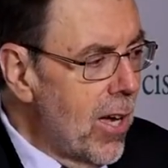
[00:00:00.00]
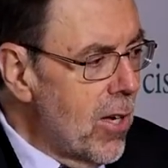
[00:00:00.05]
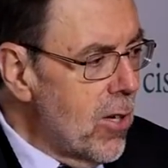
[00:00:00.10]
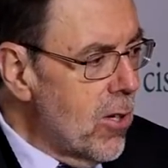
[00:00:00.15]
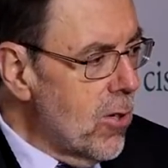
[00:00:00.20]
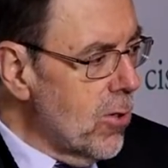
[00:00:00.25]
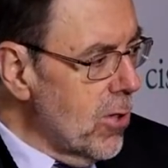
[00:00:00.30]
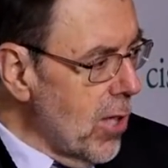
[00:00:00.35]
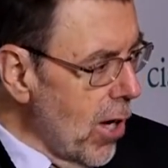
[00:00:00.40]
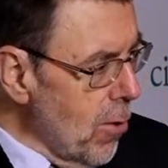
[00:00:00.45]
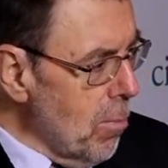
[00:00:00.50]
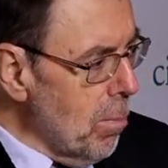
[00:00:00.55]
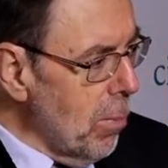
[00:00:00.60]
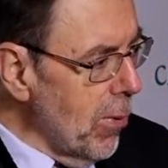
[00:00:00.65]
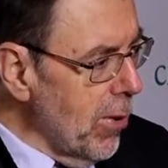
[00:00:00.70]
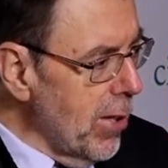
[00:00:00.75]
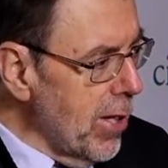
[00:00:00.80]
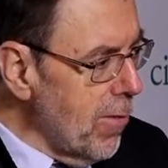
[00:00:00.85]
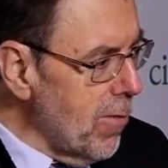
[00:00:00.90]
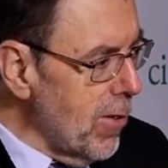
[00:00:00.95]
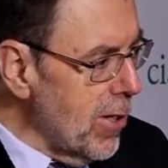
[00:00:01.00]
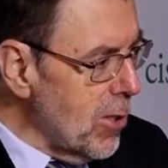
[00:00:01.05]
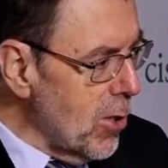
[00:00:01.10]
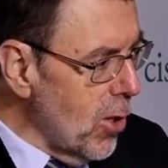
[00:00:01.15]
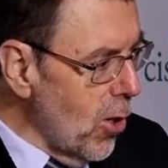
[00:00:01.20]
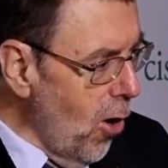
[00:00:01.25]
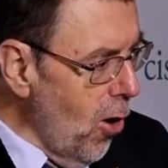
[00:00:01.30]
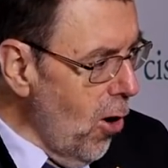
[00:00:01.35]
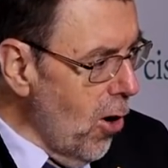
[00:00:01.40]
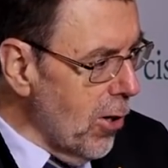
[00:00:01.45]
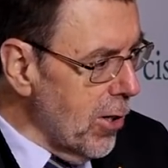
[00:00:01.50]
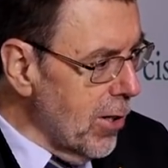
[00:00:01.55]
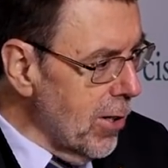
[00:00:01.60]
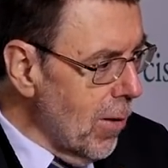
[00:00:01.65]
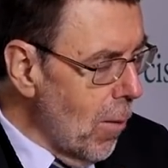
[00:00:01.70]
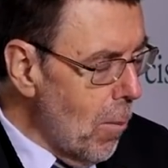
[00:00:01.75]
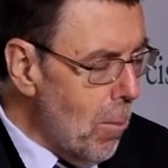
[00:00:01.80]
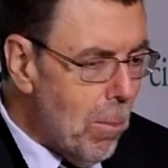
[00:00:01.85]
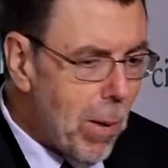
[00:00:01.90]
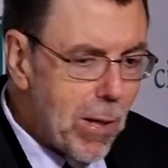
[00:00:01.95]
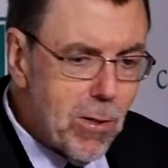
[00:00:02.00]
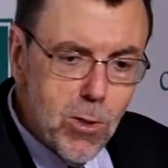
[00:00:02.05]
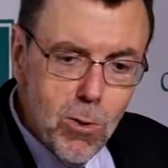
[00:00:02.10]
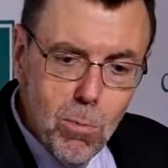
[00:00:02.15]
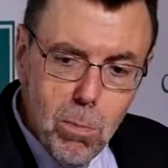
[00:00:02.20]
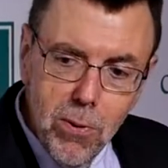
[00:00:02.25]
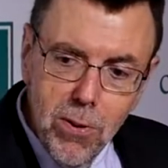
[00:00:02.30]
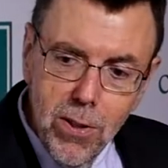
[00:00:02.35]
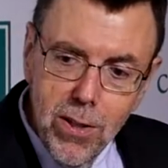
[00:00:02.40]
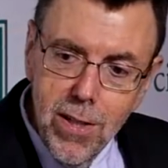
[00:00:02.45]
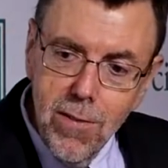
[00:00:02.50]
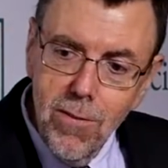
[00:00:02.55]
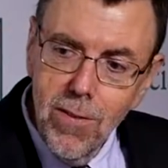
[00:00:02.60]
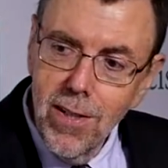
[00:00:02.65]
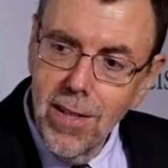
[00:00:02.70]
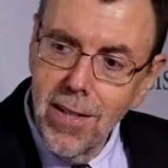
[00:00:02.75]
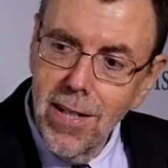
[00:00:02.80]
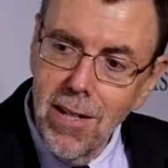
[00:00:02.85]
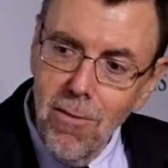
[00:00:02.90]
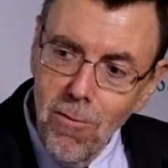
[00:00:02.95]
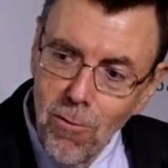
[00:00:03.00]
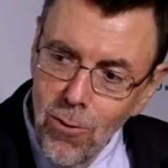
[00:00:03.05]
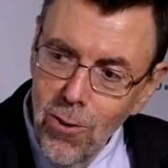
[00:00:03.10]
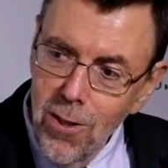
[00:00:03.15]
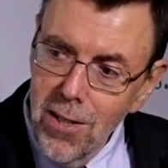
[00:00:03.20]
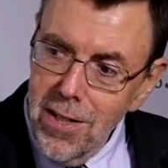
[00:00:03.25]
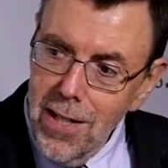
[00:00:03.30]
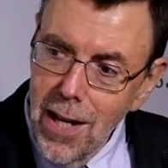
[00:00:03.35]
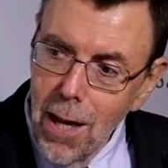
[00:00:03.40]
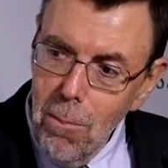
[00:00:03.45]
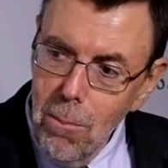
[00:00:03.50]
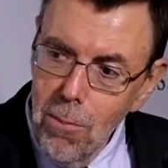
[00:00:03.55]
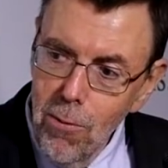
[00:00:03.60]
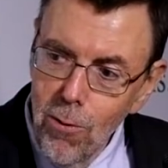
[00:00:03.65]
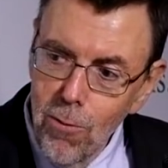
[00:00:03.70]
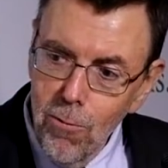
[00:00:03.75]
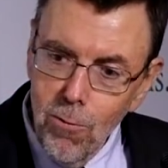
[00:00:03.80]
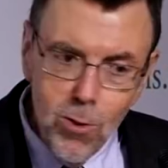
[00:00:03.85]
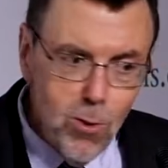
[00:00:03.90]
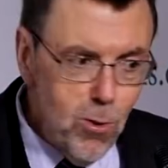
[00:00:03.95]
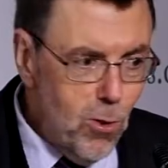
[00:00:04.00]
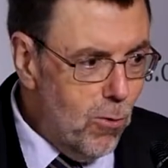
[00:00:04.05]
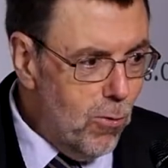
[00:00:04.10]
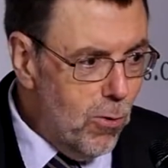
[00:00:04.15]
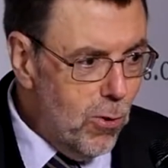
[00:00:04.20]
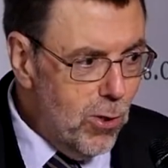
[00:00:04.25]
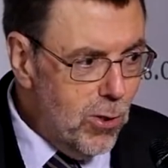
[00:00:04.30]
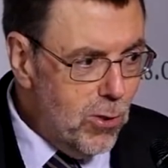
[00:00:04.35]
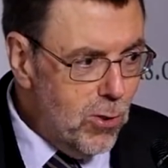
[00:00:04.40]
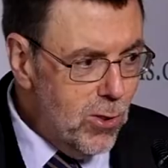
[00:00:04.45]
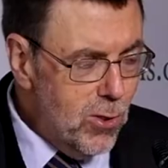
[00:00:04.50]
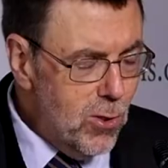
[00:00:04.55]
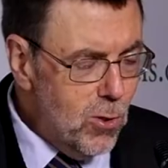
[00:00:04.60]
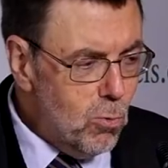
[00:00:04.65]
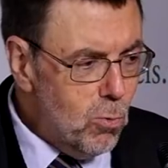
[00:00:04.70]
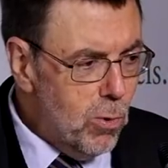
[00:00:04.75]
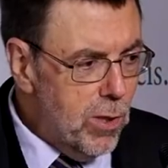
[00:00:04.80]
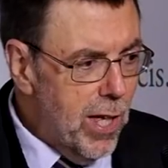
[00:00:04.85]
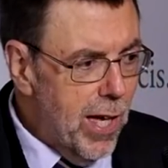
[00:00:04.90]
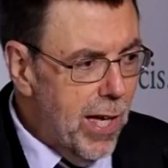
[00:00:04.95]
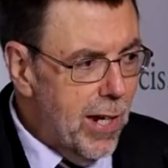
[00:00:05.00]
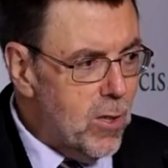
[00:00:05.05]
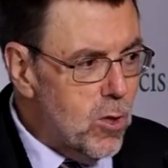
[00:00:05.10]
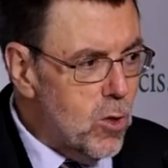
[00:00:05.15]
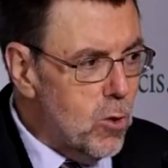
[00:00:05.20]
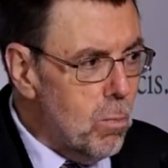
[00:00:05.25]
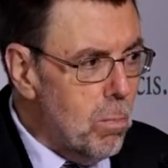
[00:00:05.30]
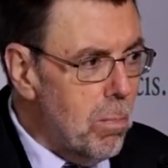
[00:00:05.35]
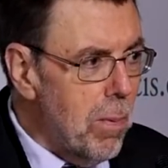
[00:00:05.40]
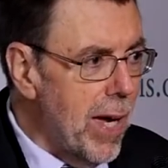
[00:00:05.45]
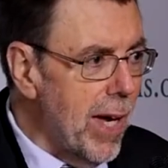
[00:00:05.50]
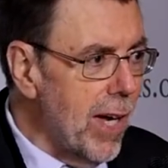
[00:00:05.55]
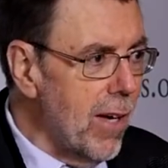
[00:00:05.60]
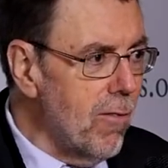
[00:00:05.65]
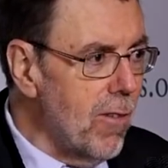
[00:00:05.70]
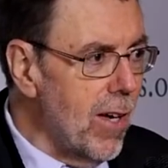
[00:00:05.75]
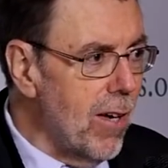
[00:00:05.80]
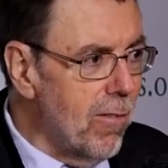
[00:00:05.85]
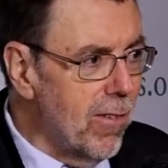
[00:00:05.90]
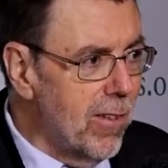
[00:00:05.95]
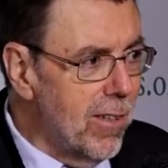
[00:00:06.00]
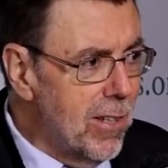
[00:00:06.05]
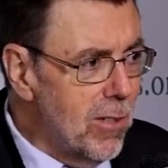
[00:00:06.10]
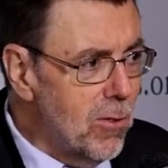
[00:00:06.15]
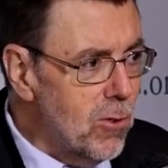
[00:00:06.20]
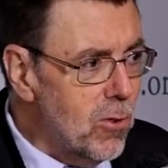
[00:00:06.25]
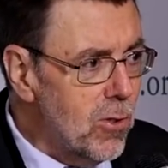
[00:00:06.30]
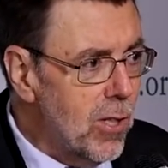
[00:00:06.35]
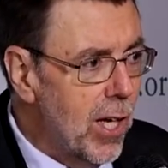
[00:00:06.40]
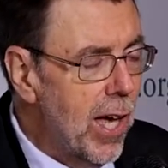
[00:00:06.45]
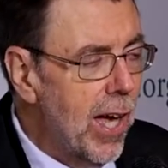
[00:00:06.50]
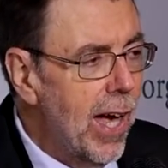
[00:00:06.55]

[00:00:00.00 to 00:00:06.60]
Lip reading: you don't believe in God, but you believe in an infinite number of universes without a speck of evidence.